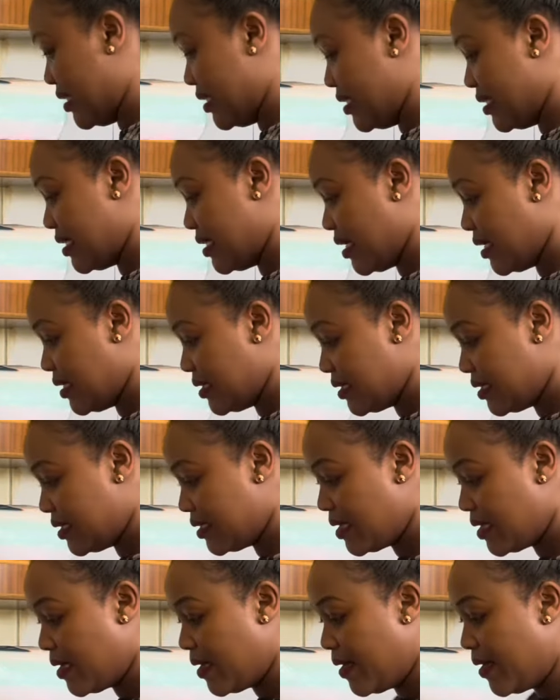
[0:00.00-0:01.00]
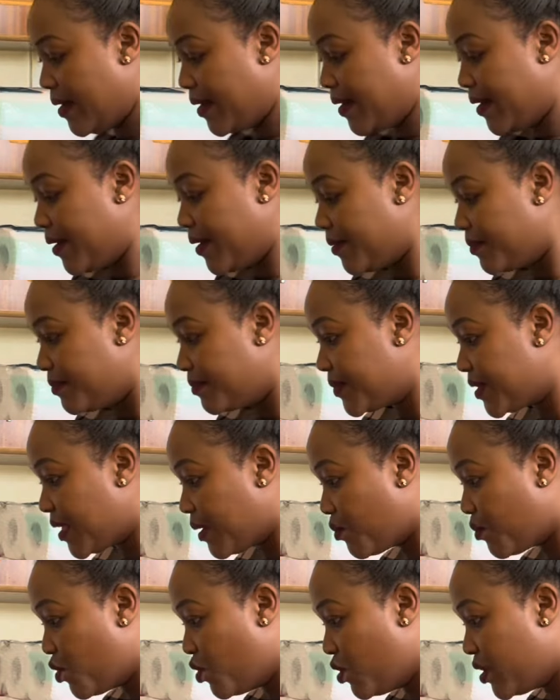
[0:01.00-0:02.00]
liters. Um,
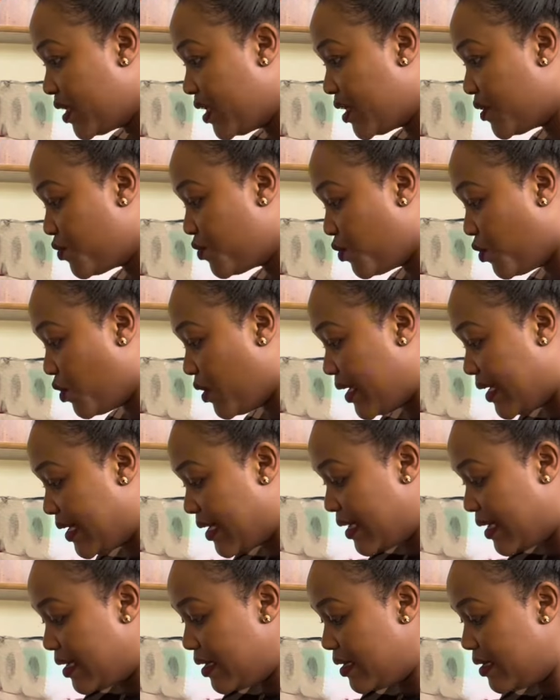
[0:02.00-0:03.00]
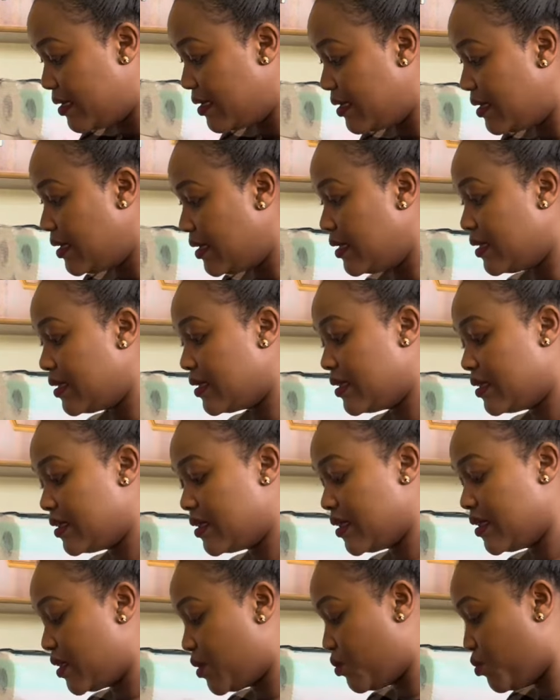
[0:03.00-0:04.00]
some Colgate for Ella. This
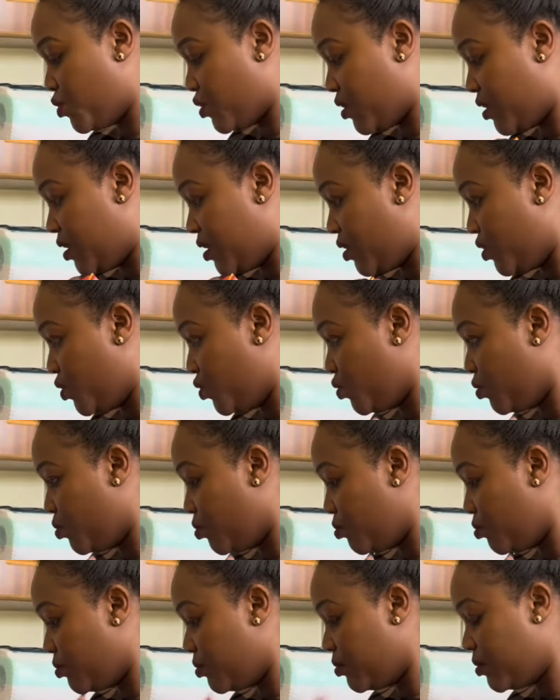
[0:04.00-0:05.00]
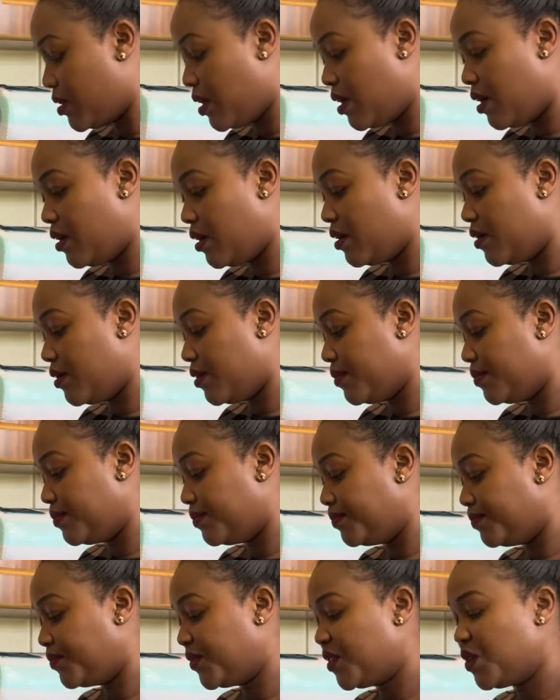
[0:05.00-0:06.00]
is Mortein Doom, um,
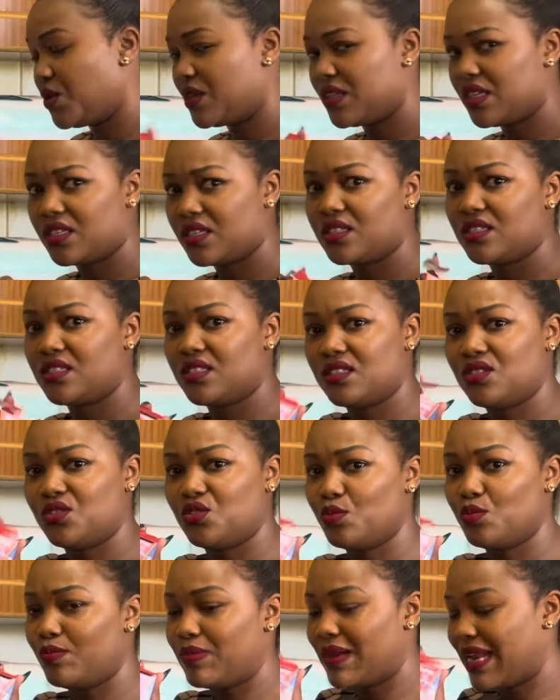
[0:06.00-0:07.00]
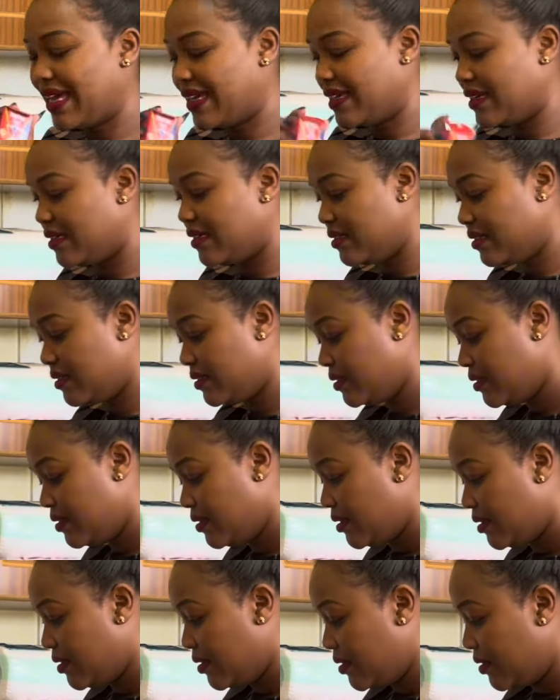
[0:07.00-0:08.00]
the one that we plug in.
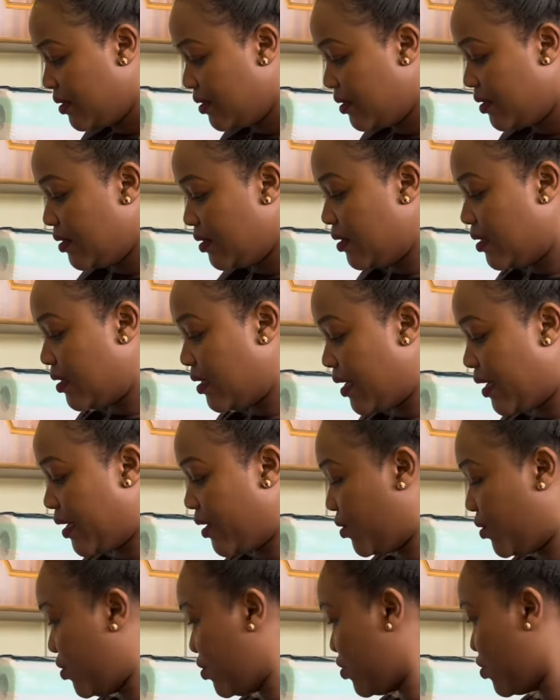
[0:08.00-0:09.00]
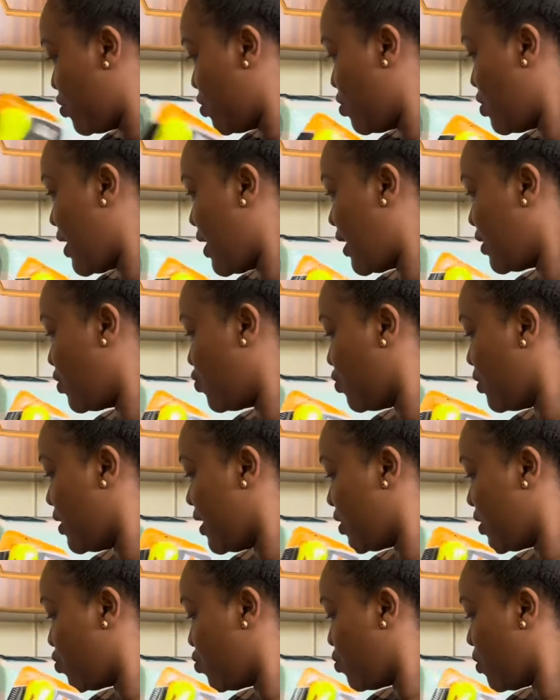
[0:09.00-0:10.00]
I also had to get
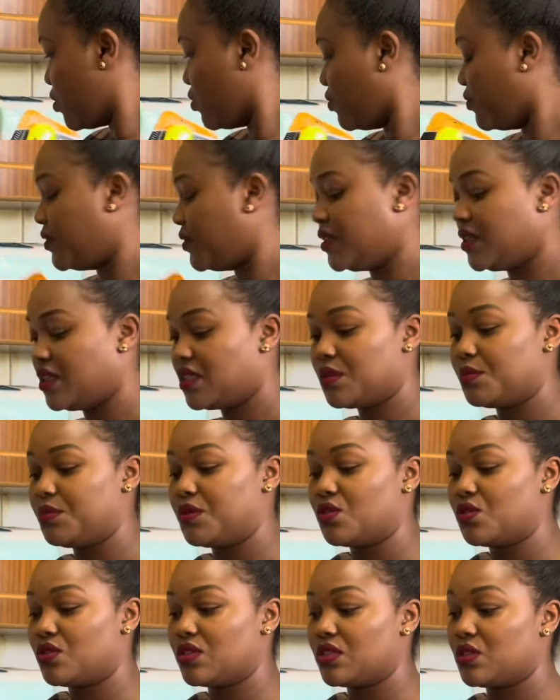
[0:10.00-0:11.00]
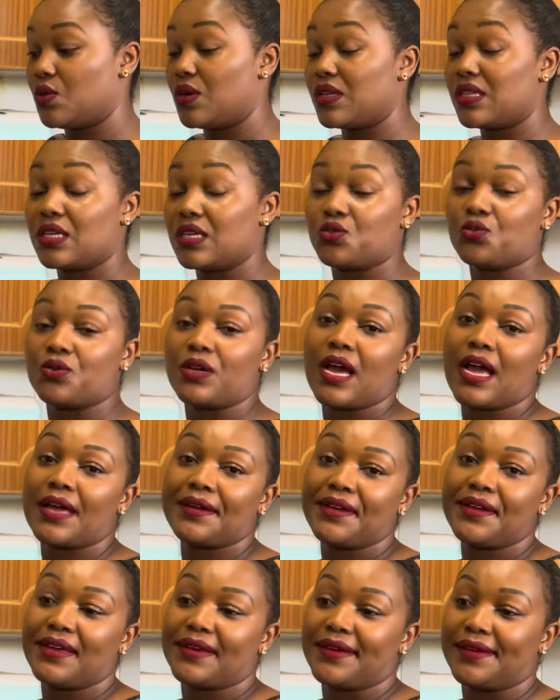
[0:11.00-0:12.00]
one of these because the one that we had
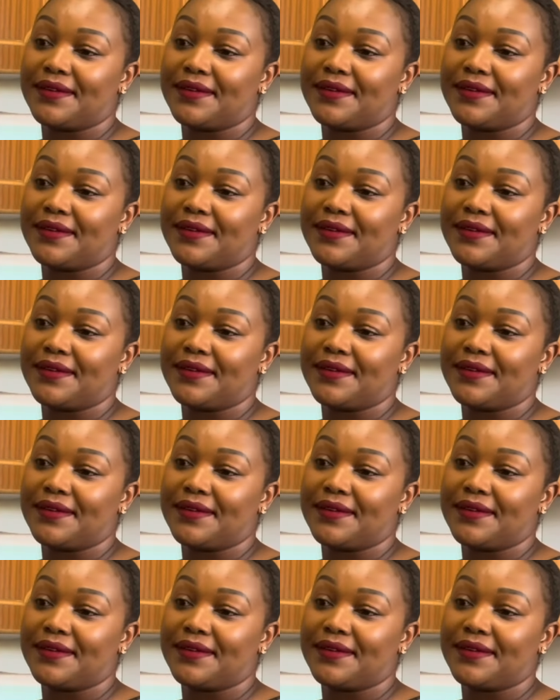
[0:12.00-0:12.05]
Ella